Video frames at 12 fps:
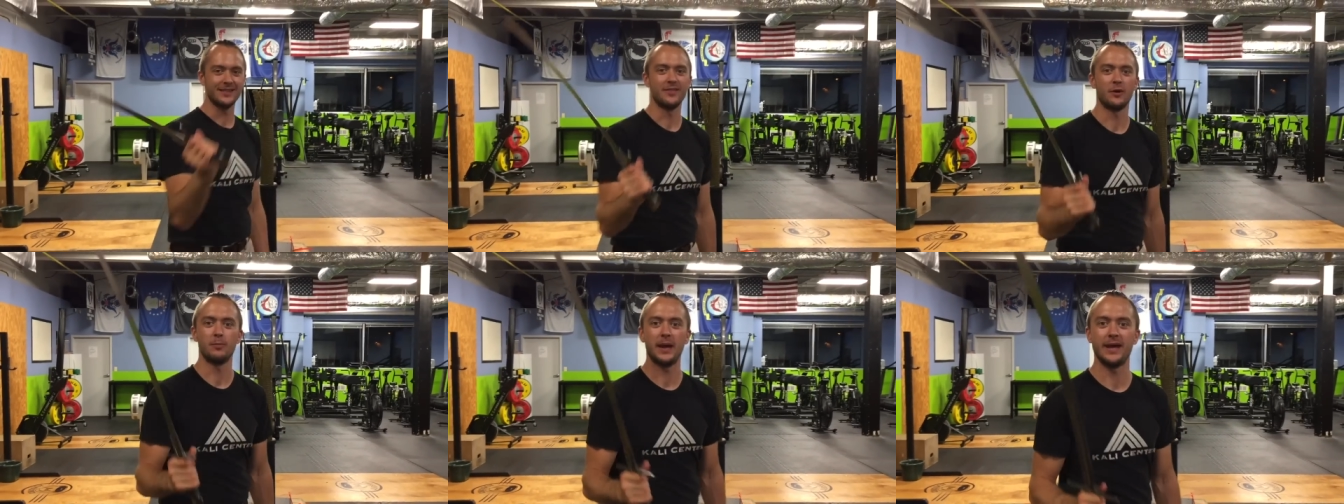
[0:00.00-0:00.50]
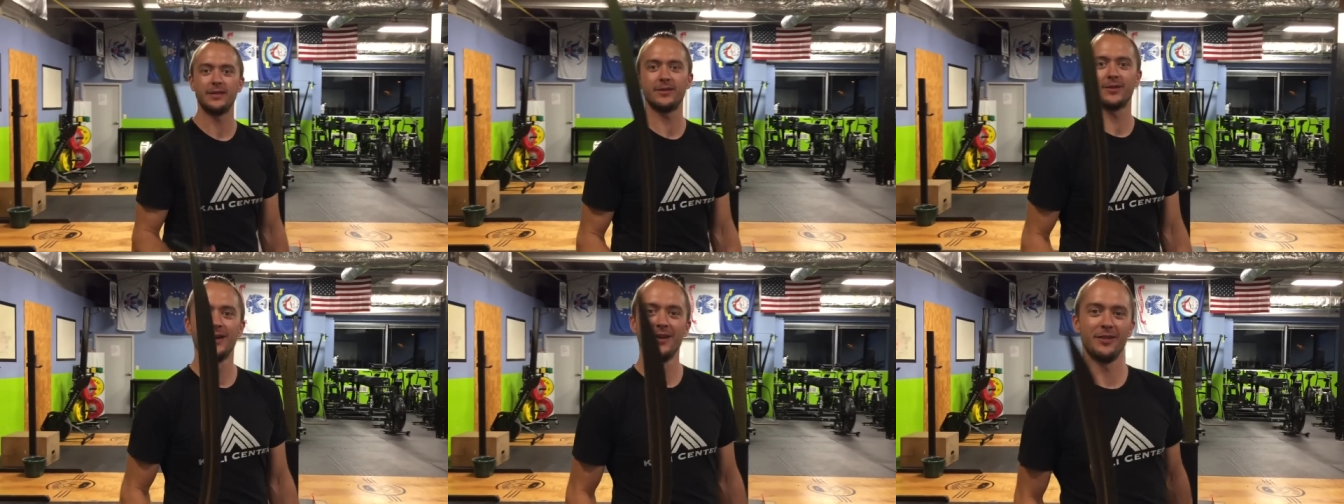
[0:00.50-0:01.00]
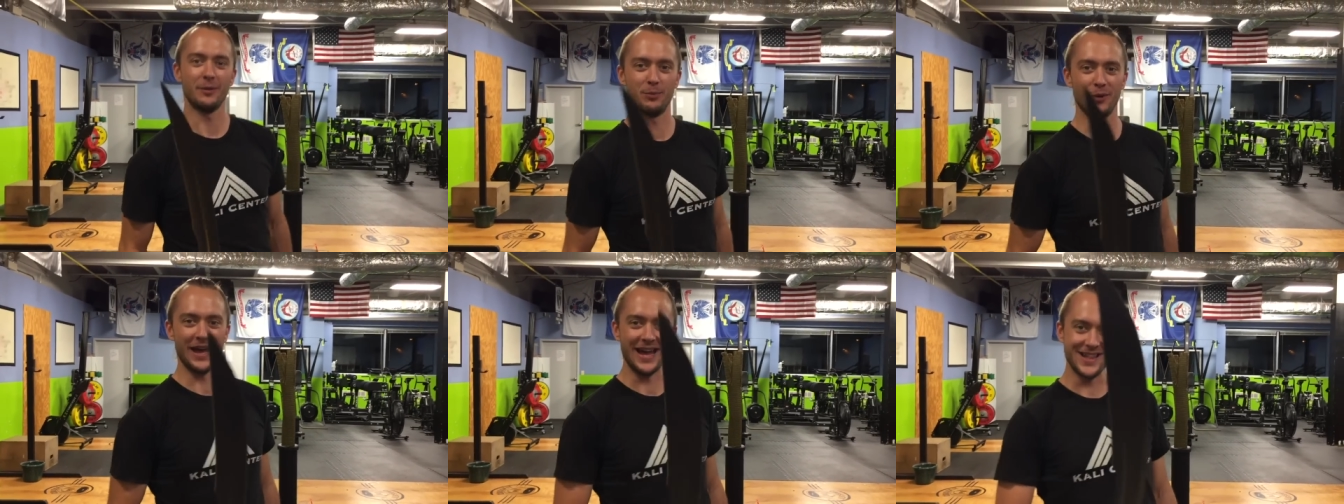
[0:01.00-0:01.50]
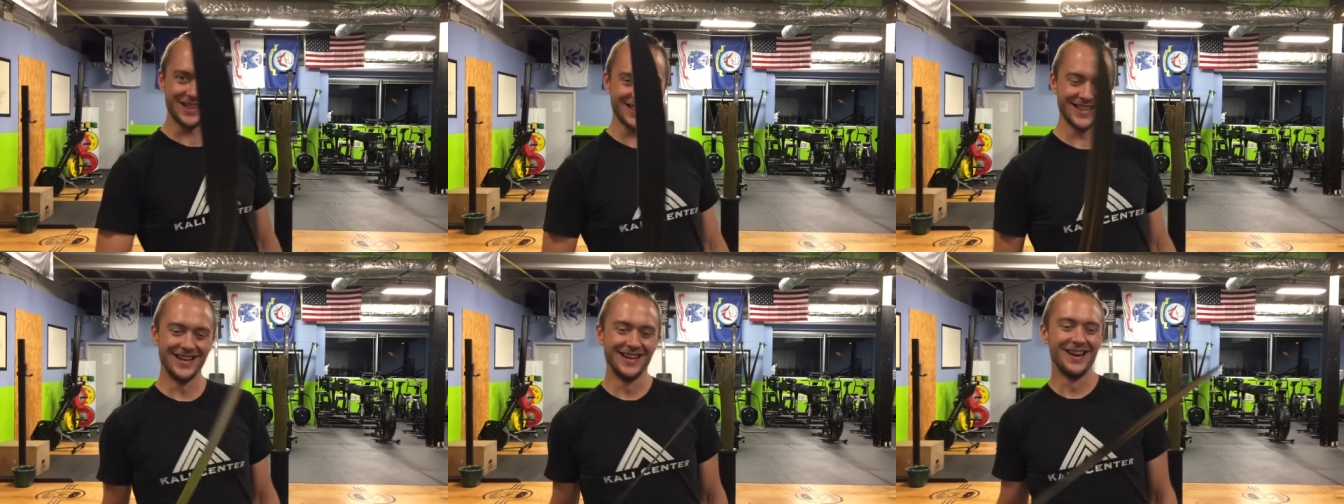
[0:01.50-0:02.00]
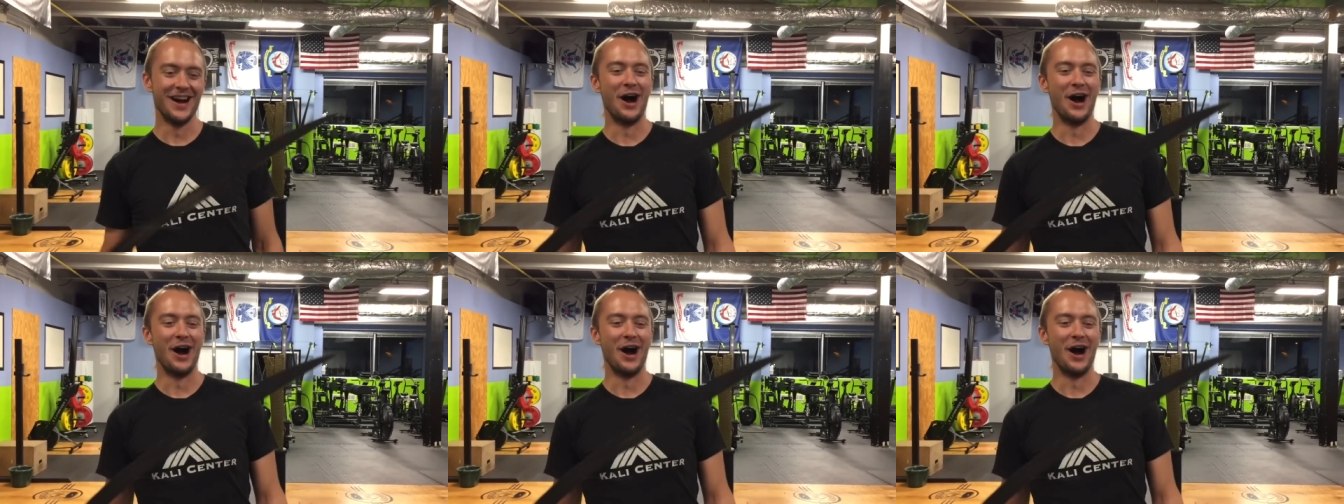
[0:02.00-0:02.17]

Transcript: not their blades, their blades.